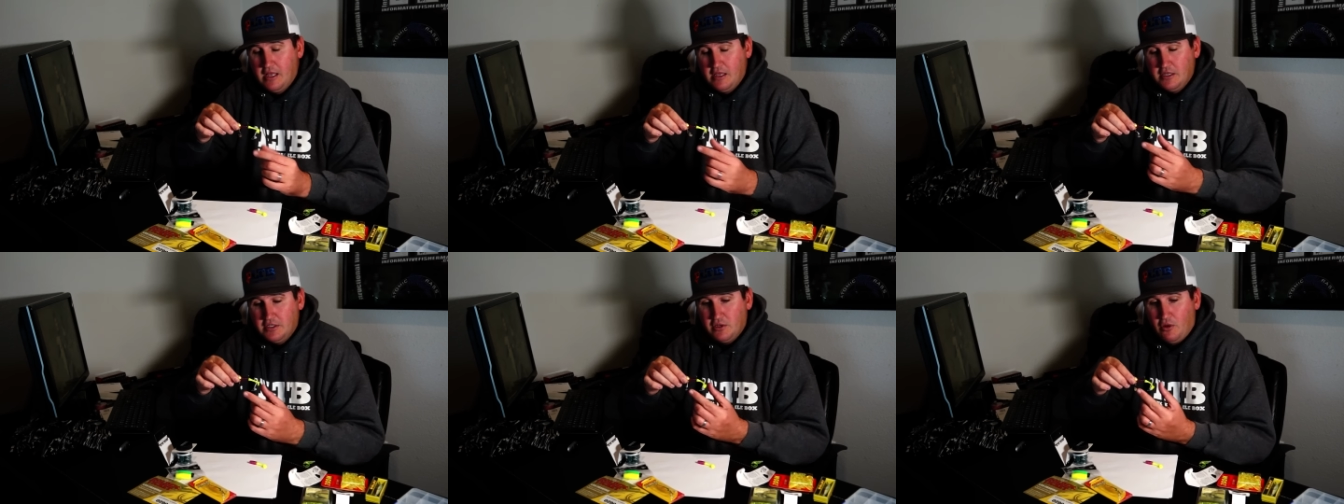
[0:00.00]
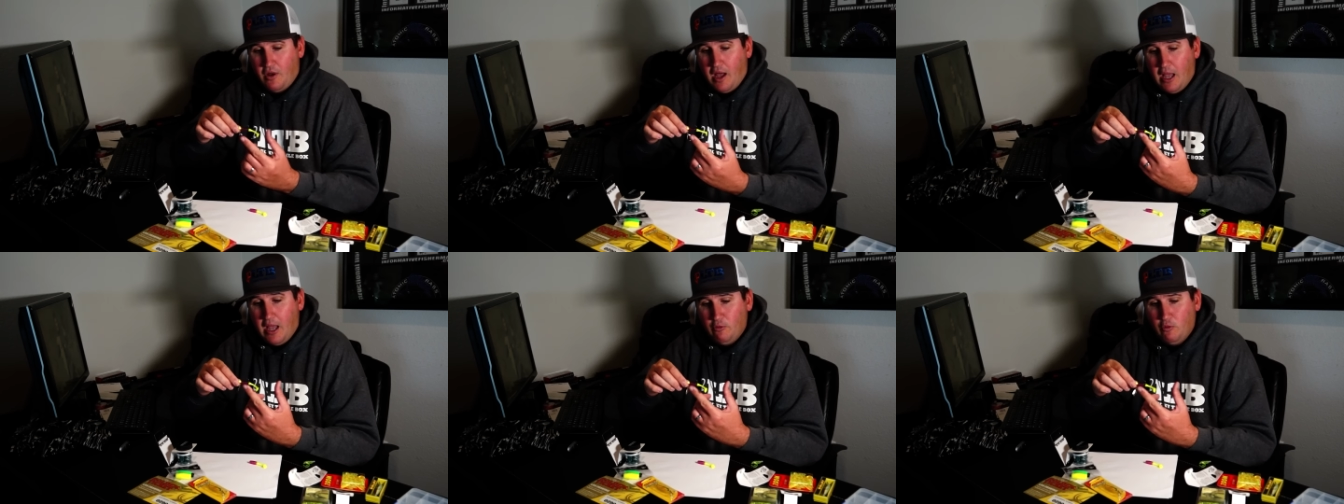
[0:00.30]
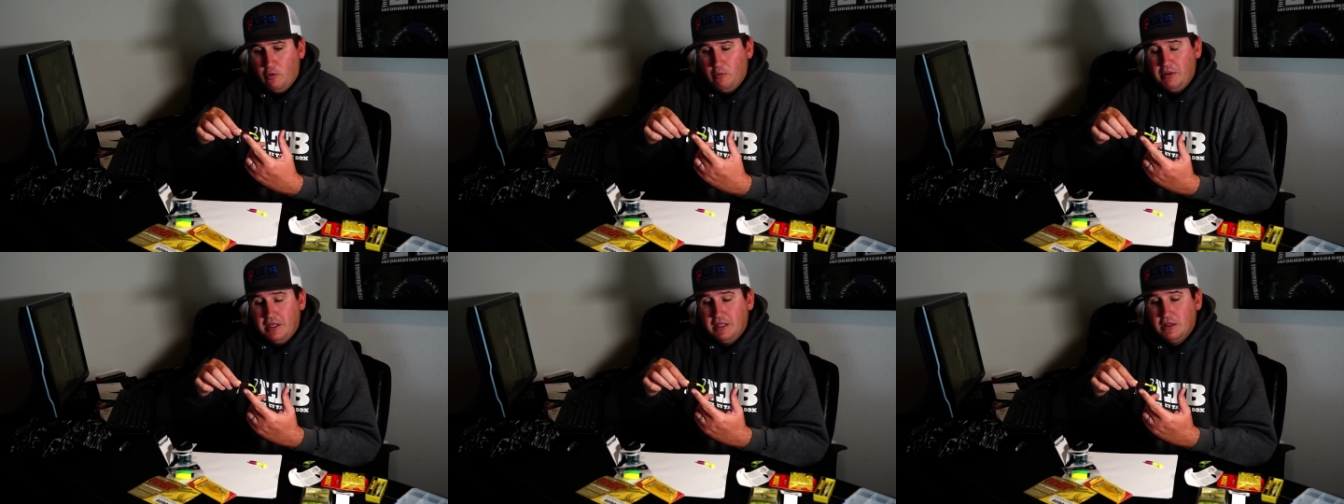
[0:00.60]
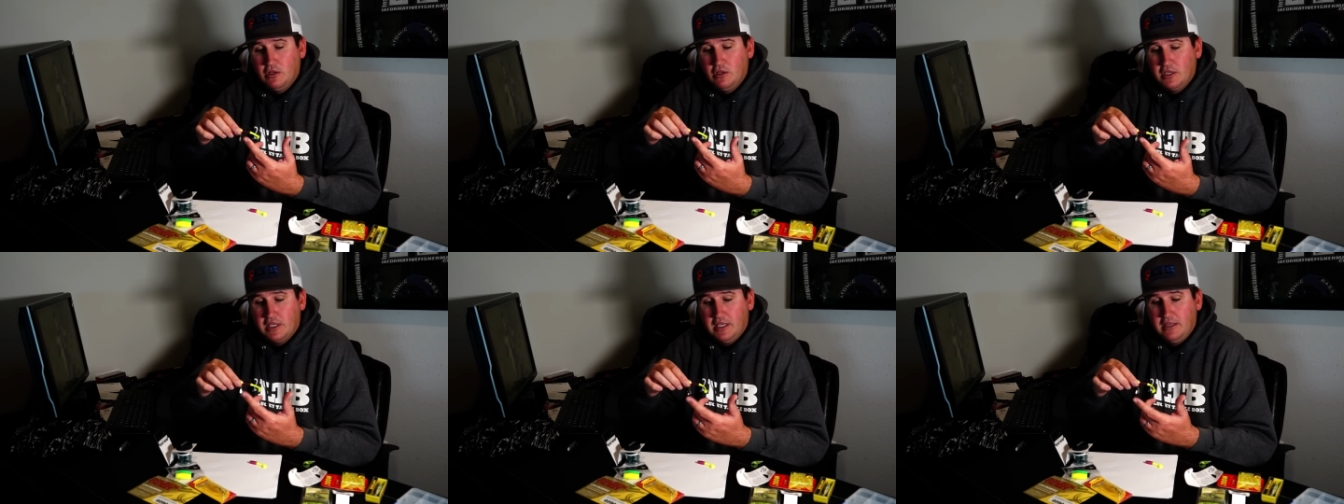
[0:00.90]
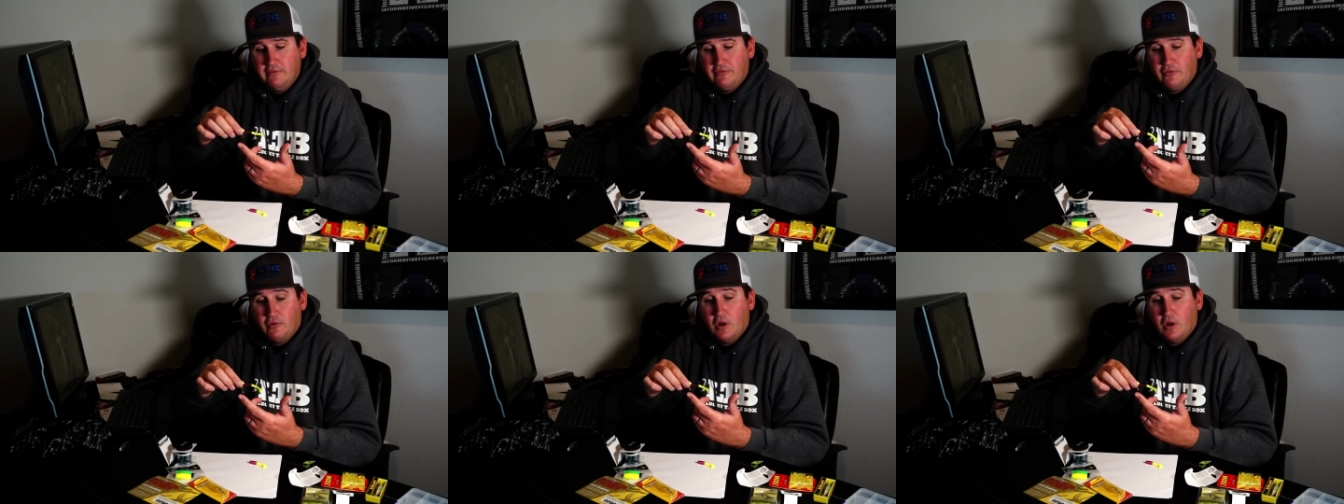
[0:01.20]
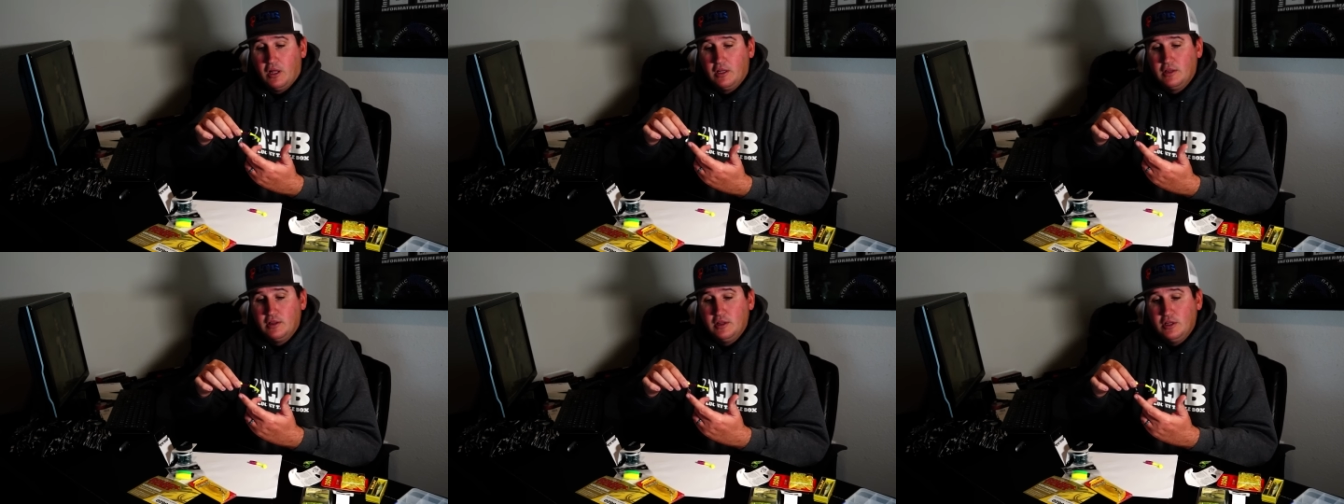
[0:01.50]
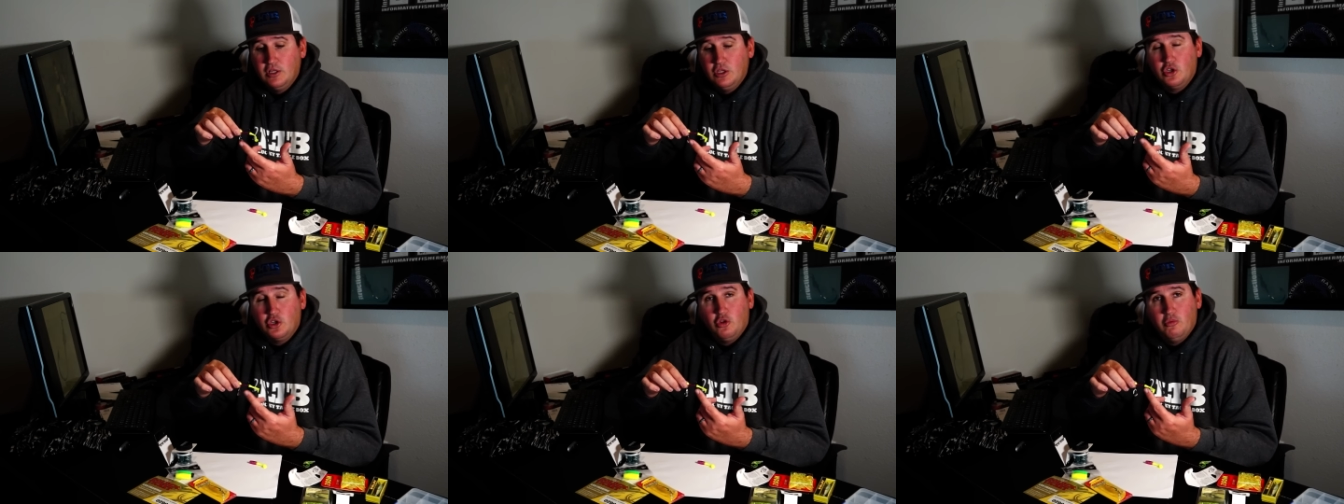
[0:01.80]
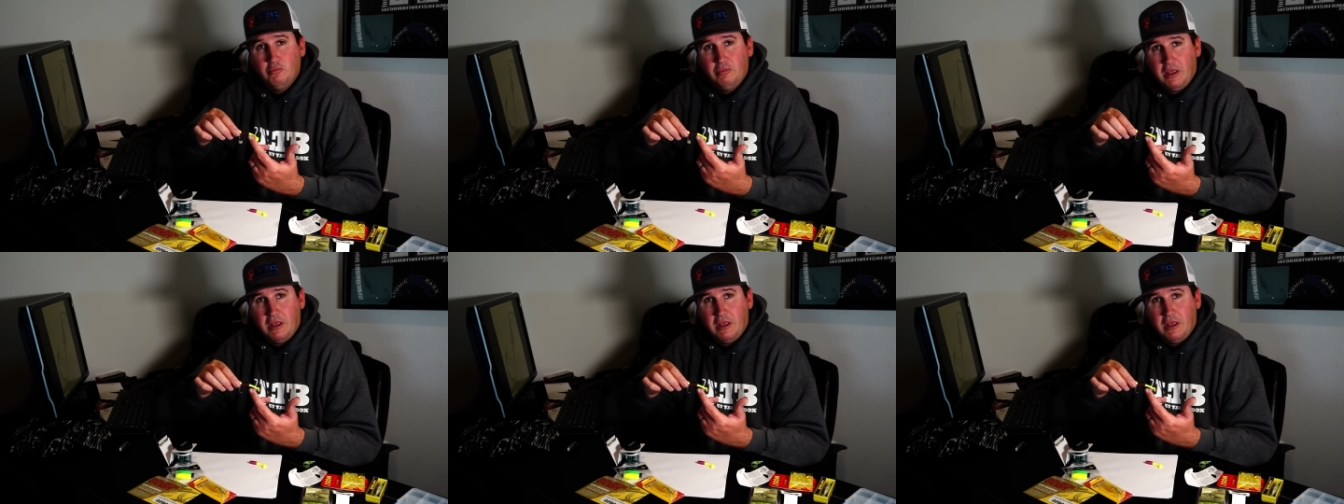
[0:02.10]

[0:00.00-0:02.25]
So I would be looking for a little